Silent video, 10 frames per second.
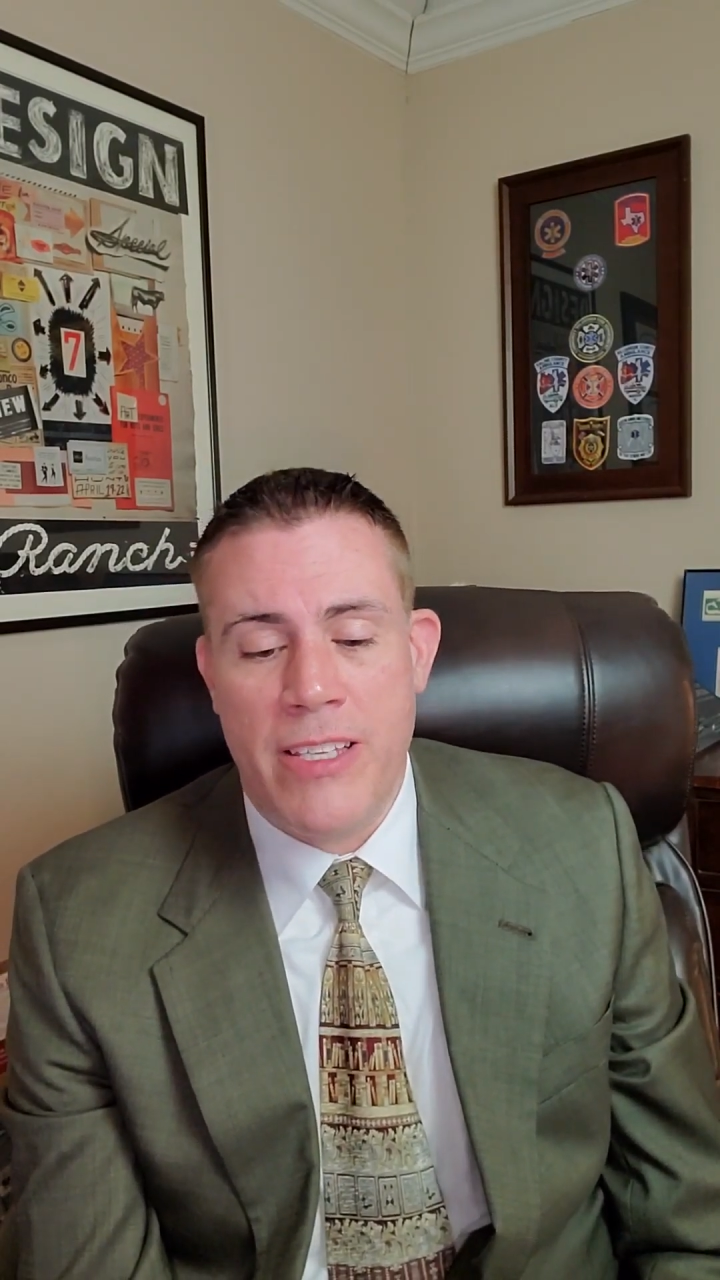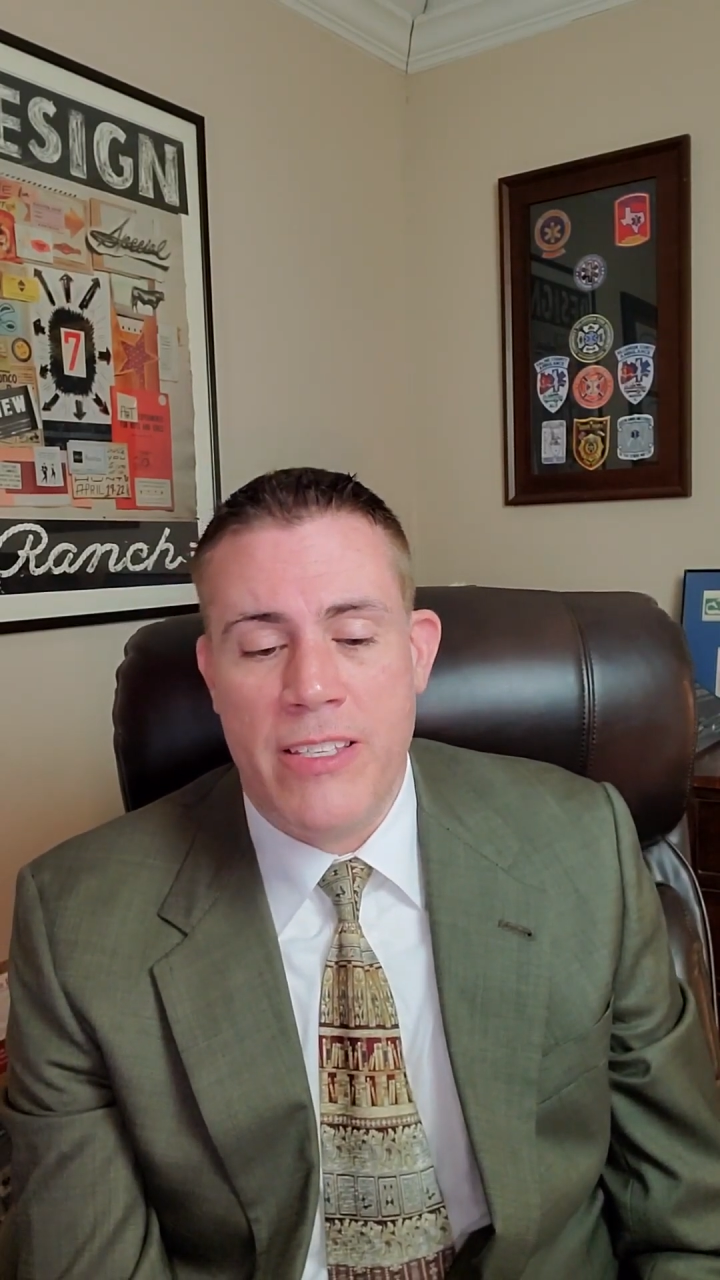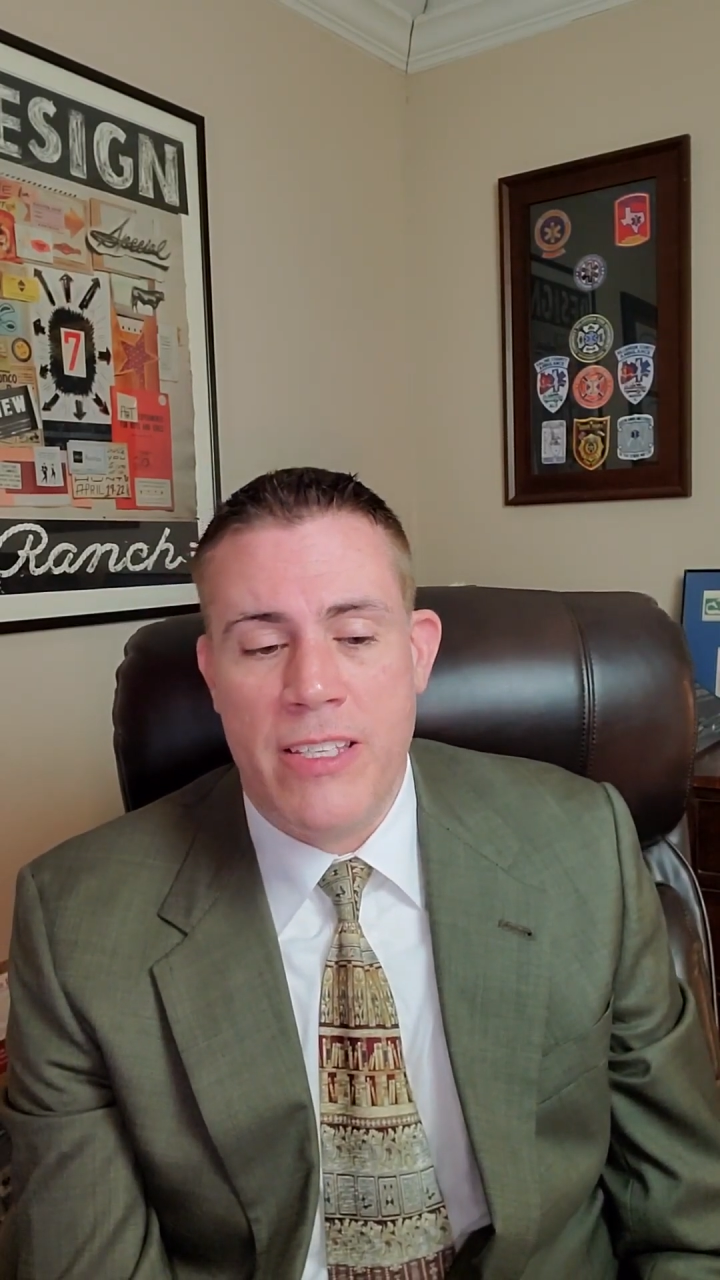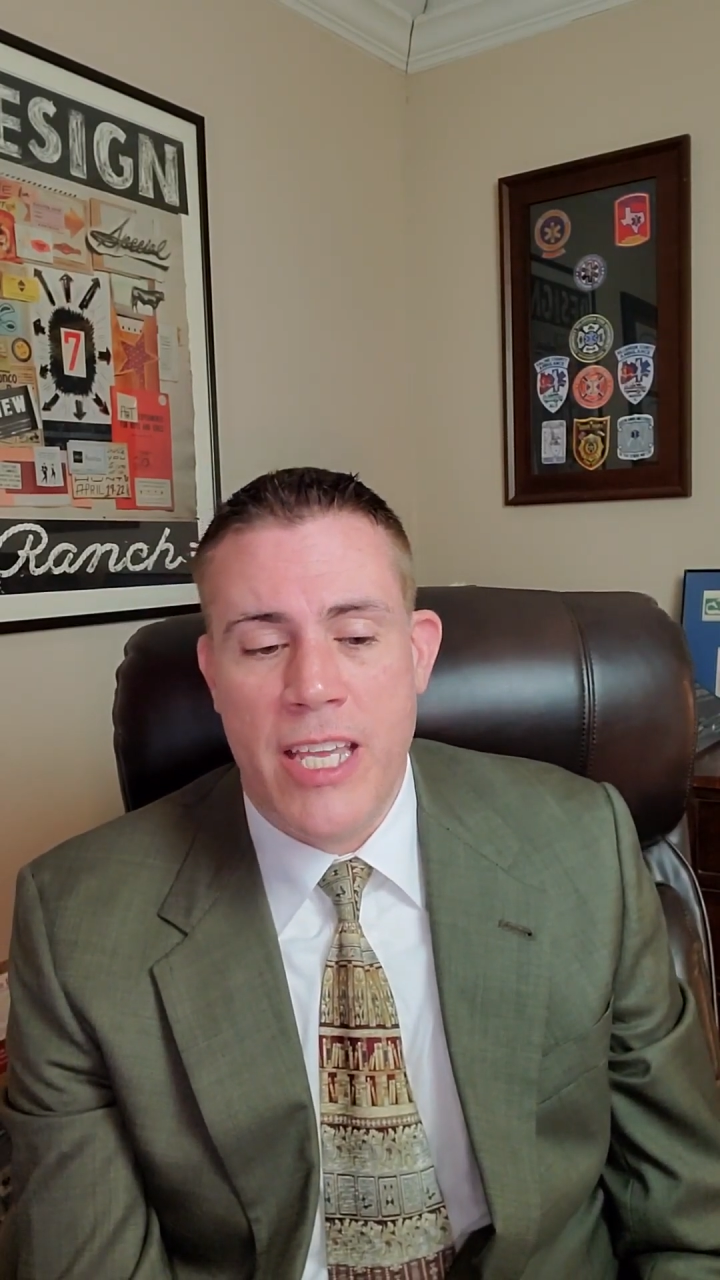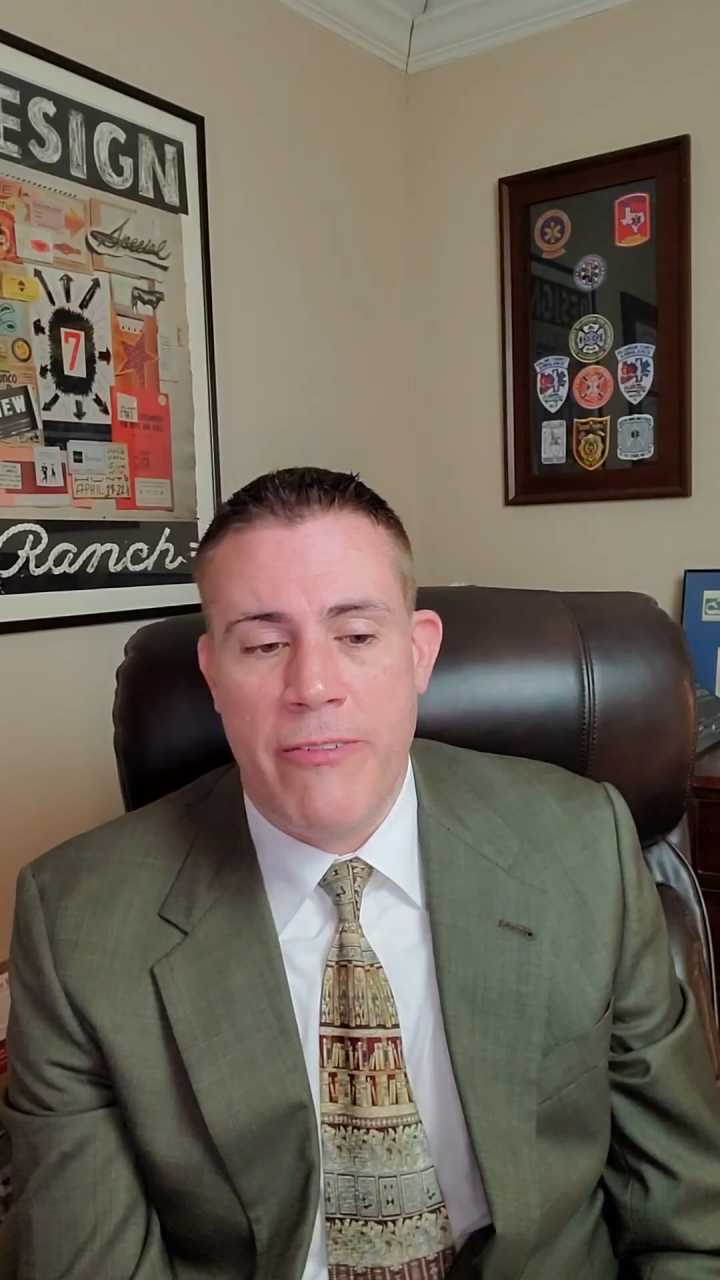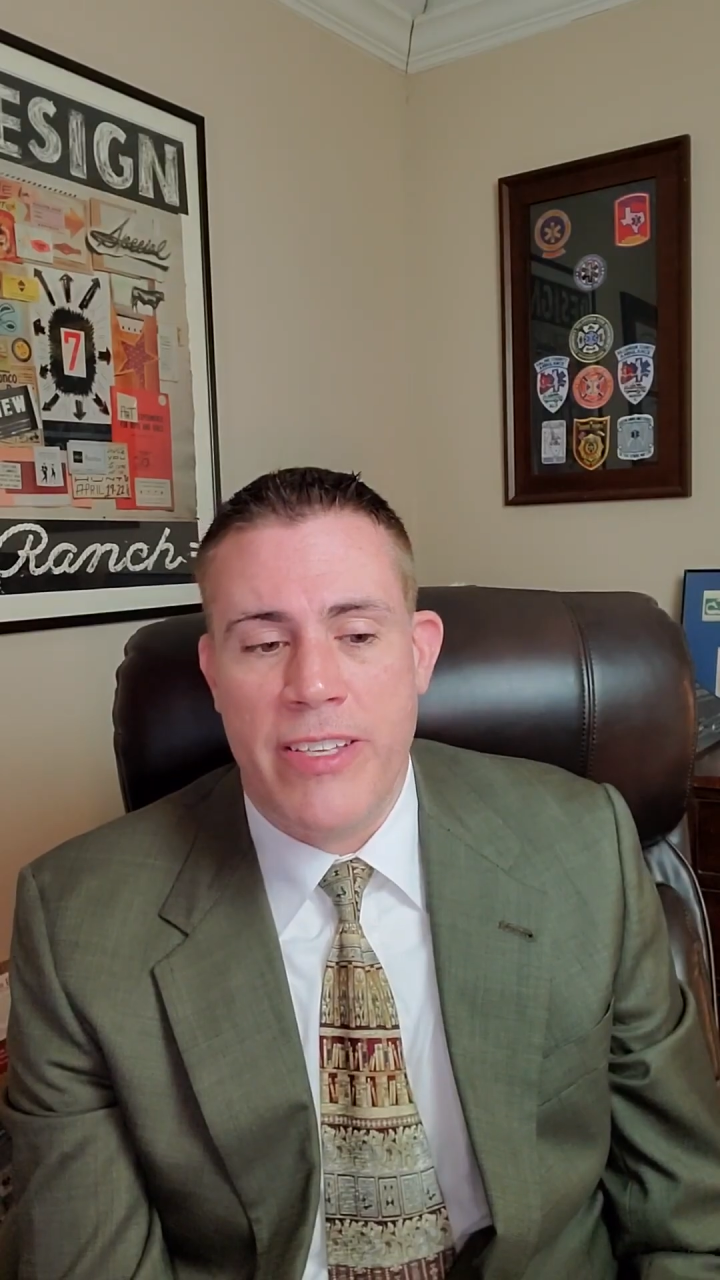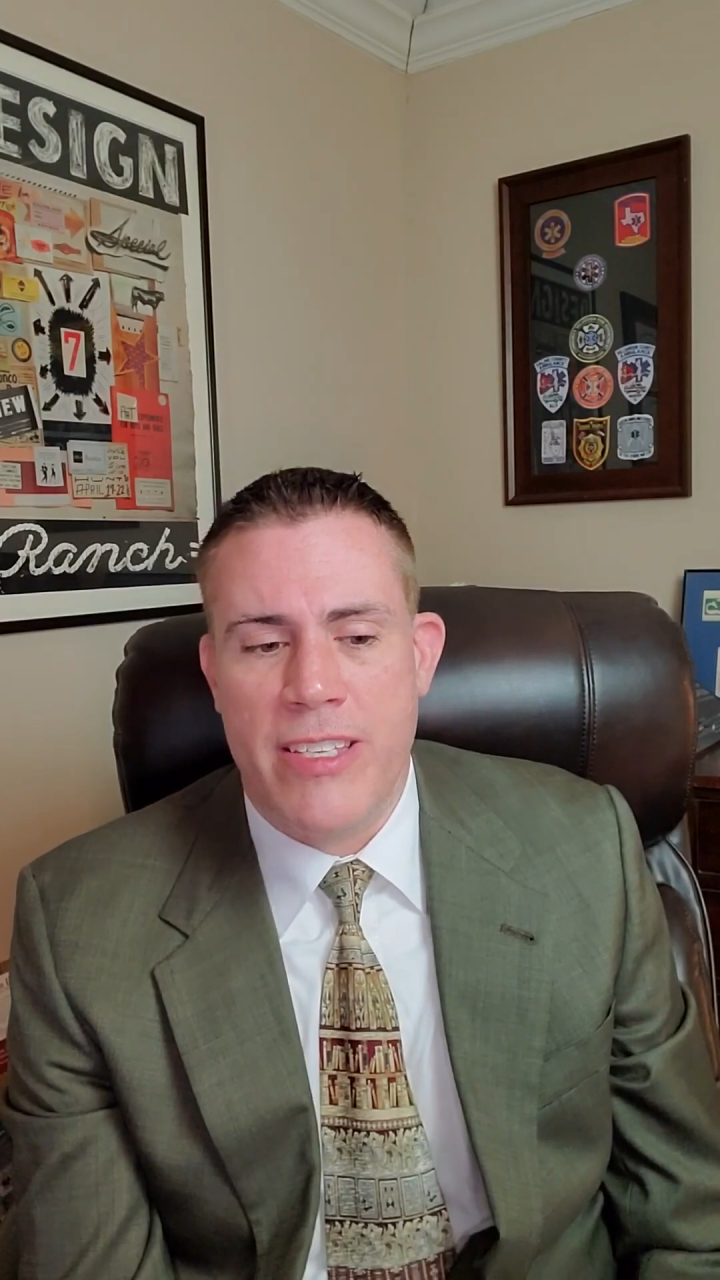it's